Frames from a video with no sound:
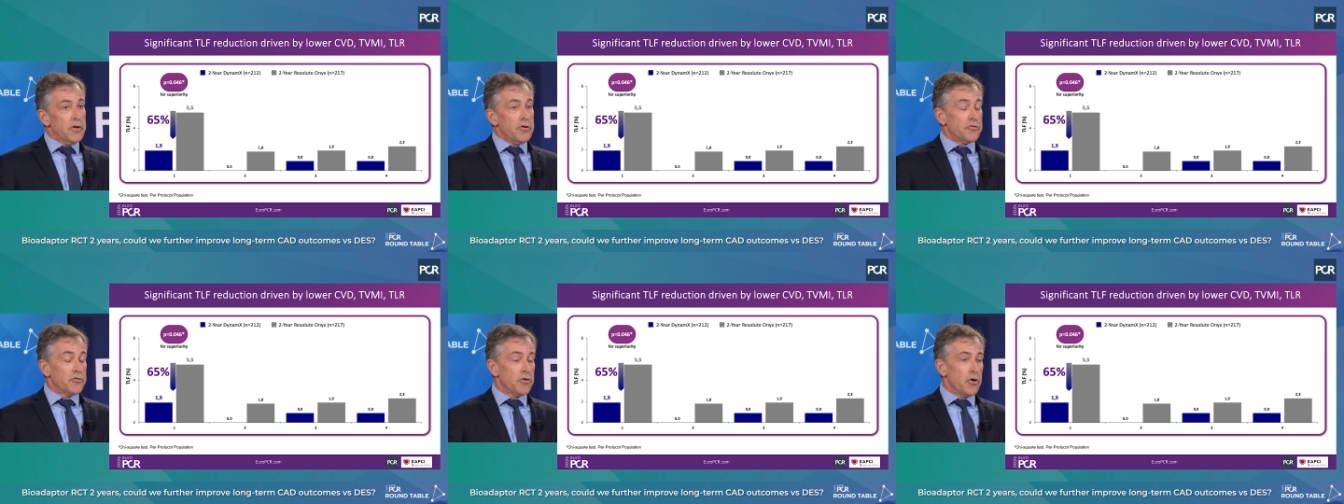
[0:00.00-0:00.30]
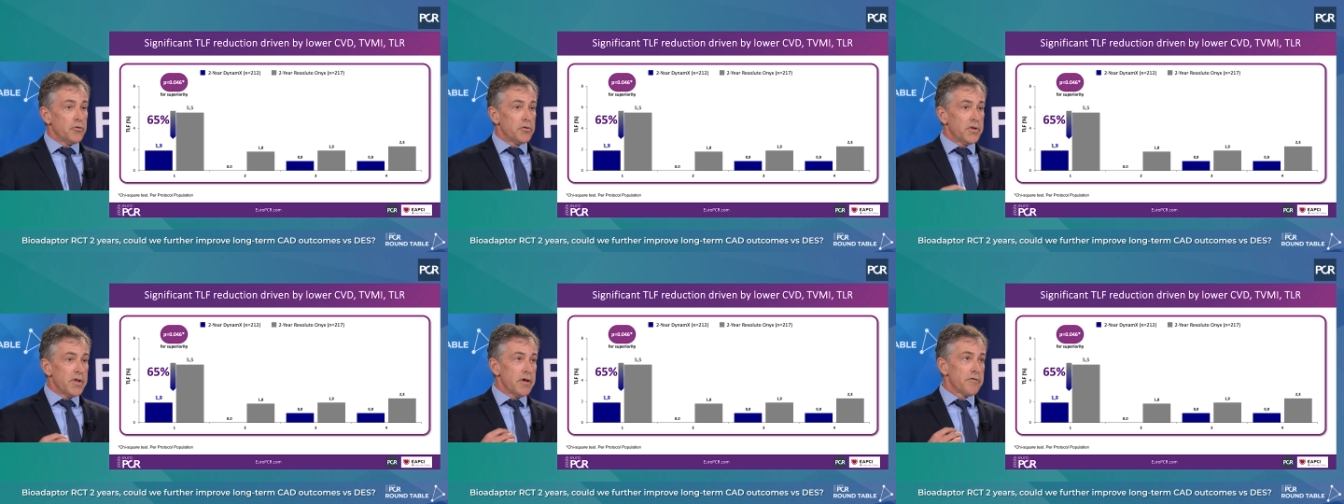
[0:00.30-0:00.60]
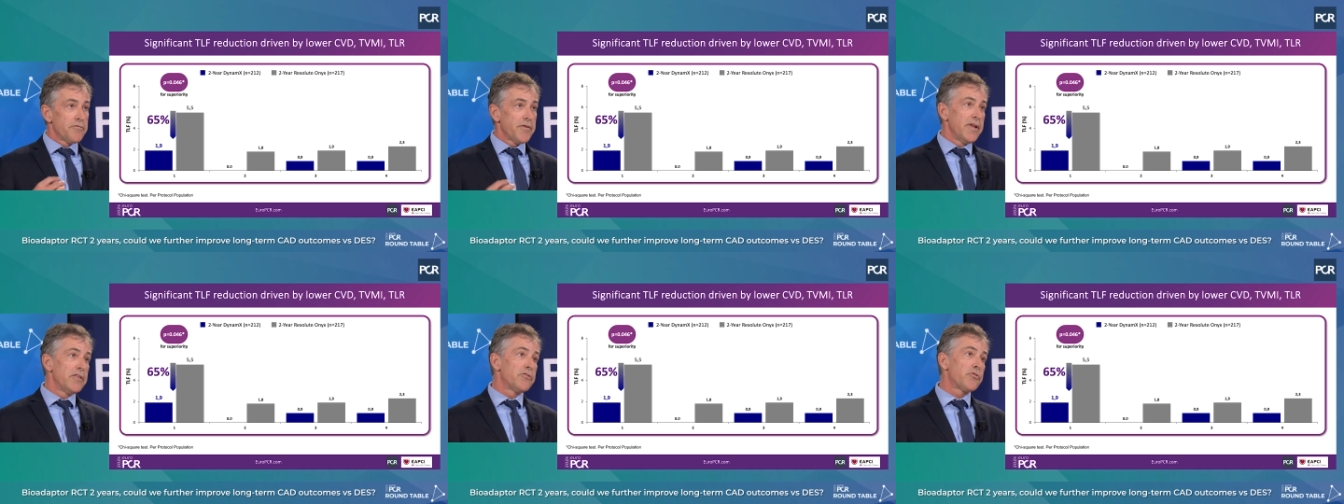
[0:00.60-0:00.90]
So the
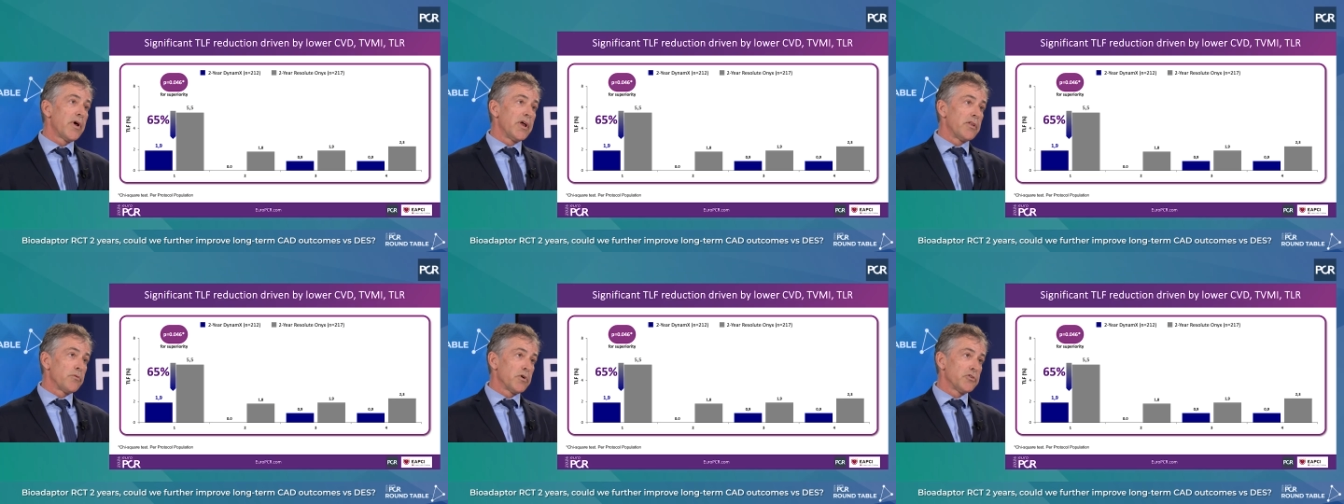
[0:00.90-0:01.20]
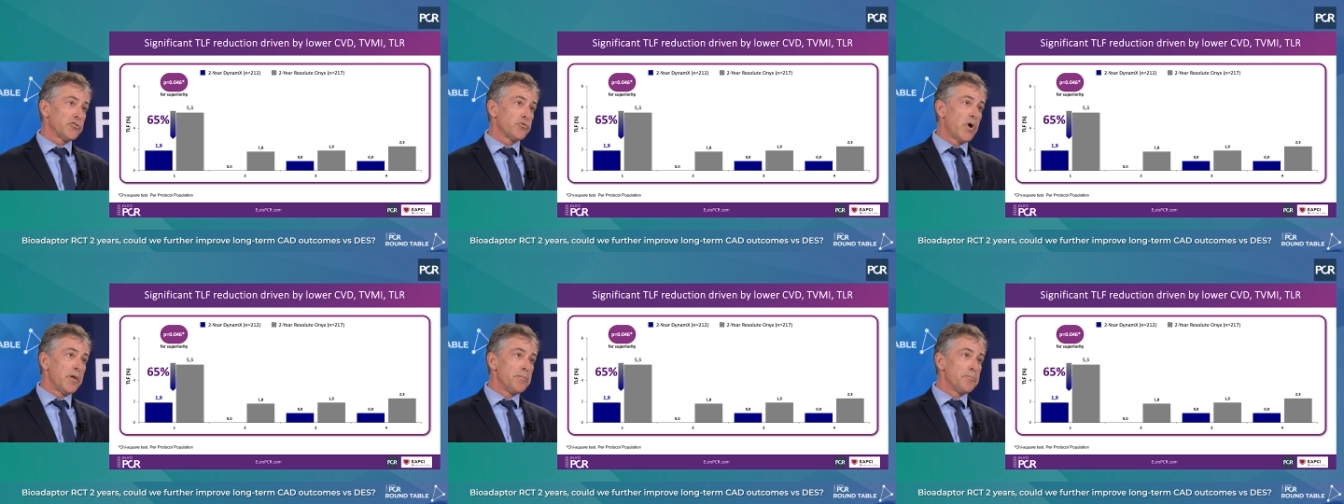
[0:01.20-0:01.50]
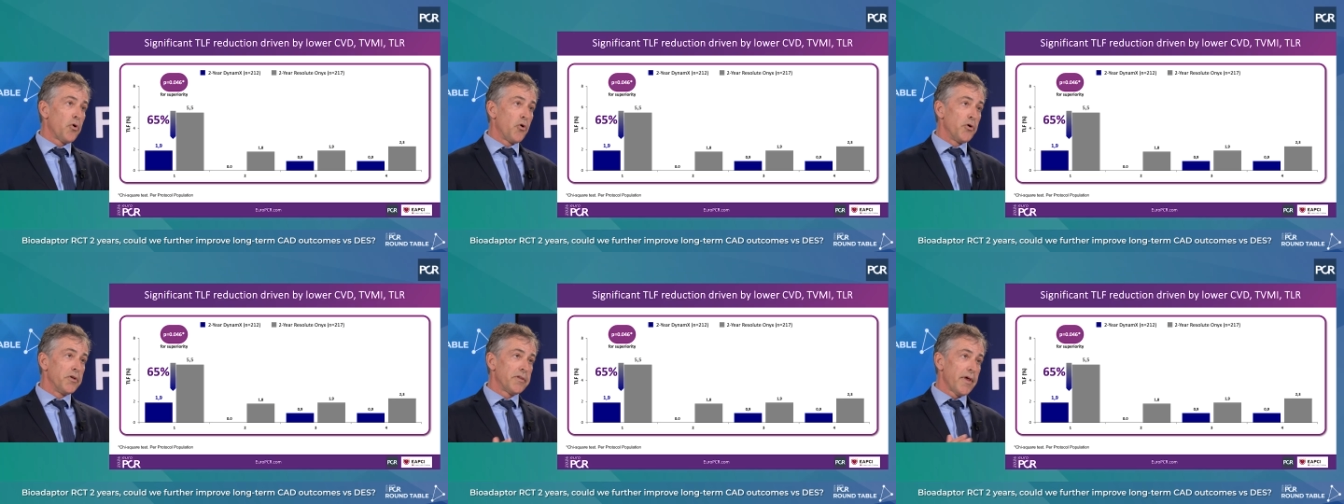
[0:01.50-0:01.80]
event rate was
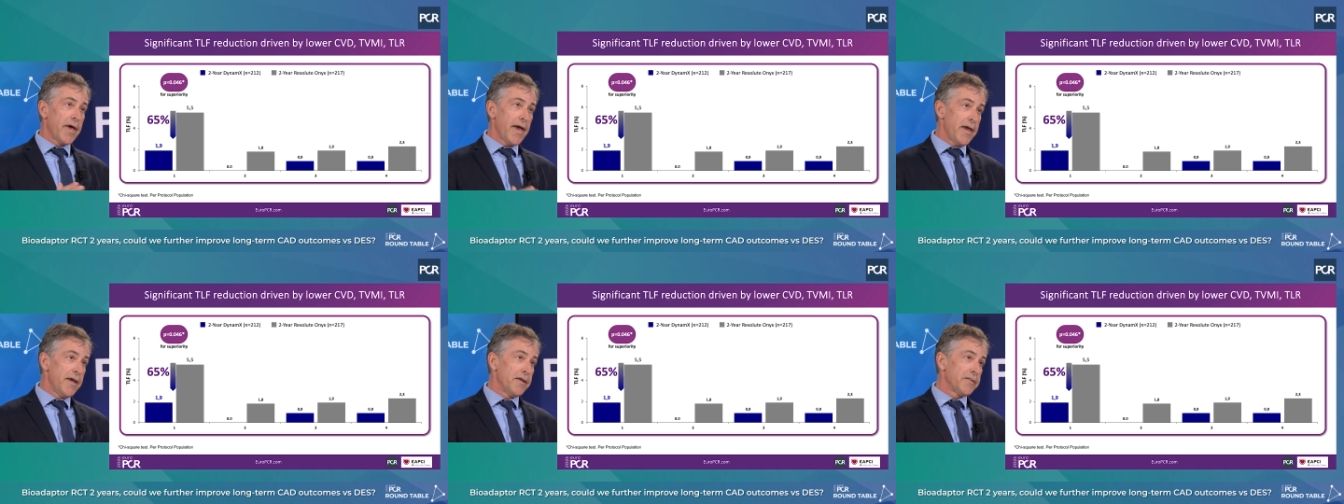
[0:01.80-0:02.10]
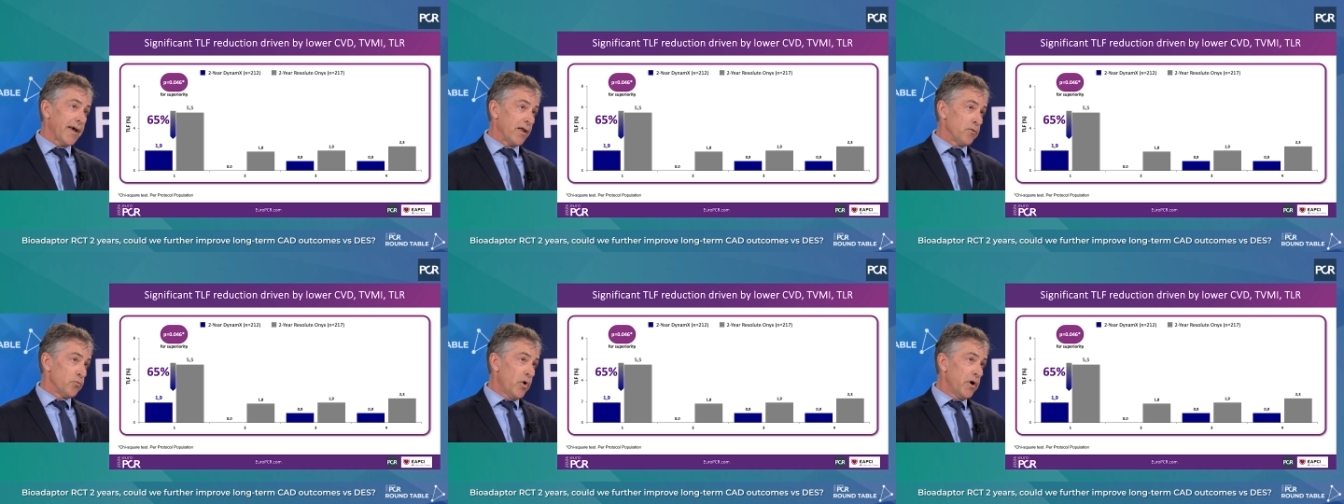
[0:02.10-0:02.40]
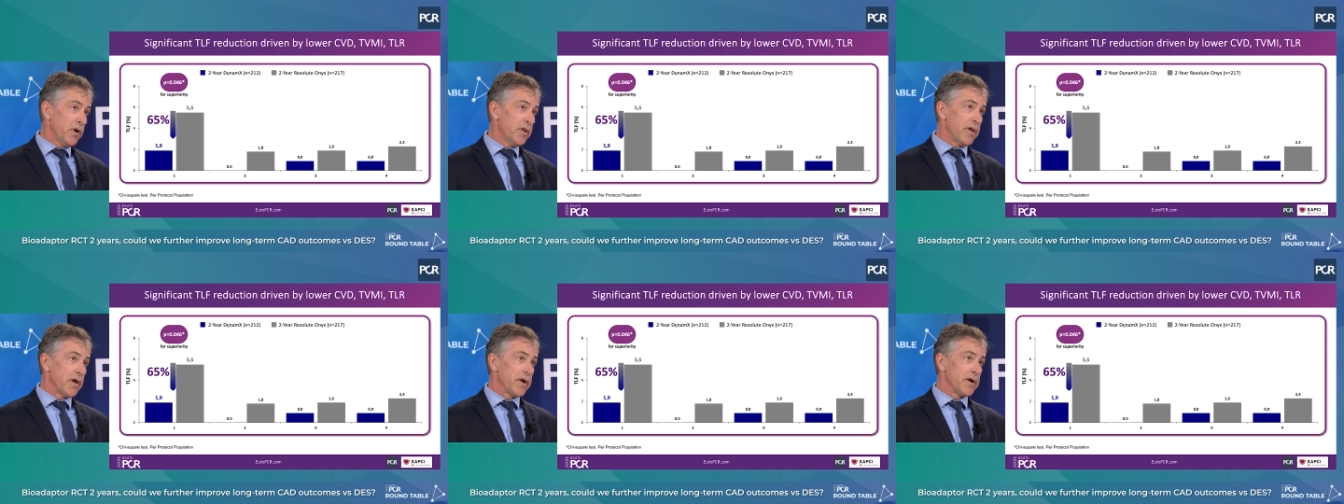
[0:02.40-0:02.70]
1.8 at
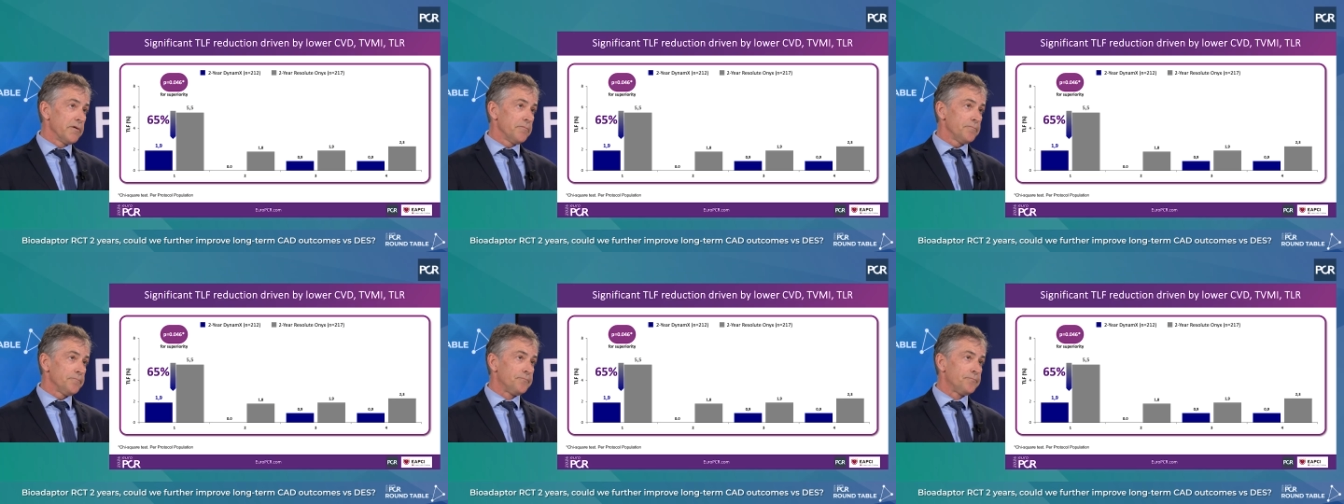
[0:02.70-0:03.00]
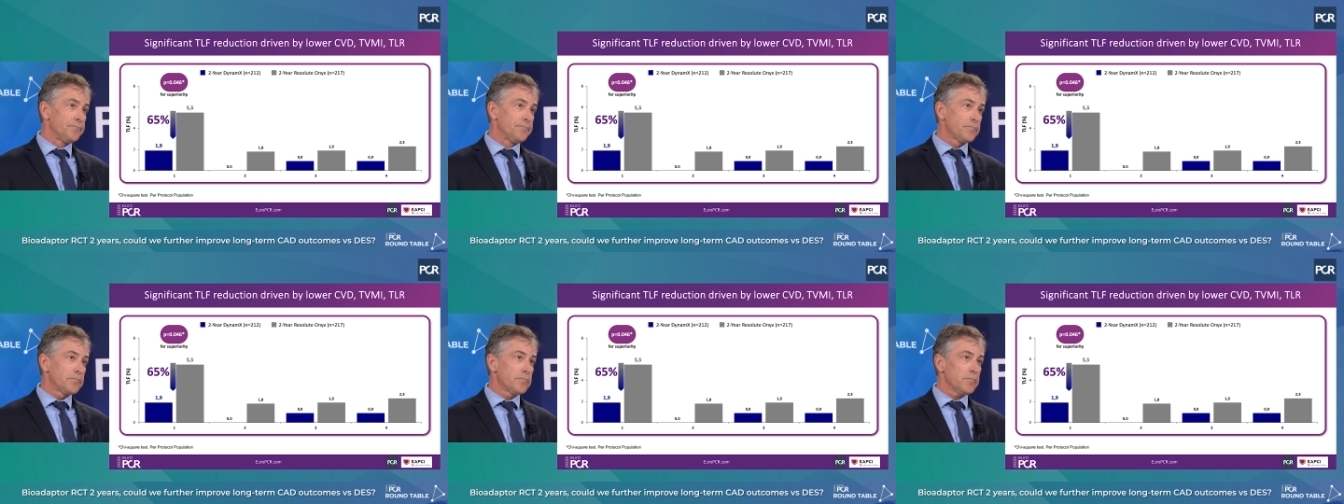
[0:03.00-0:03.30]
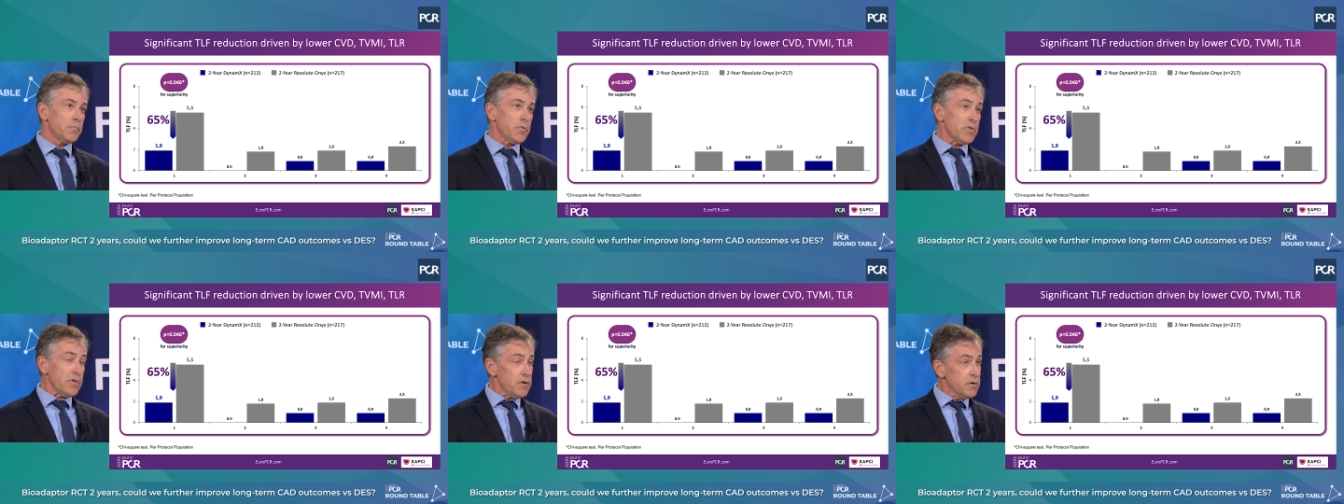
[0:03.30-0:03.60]
one year,
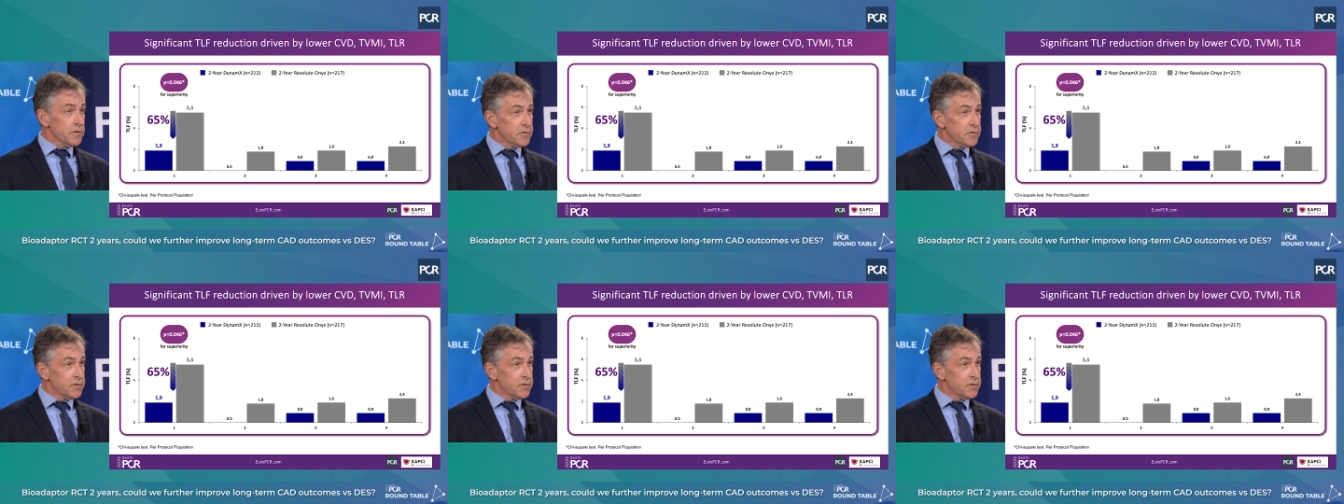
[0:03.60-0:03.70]
hmm.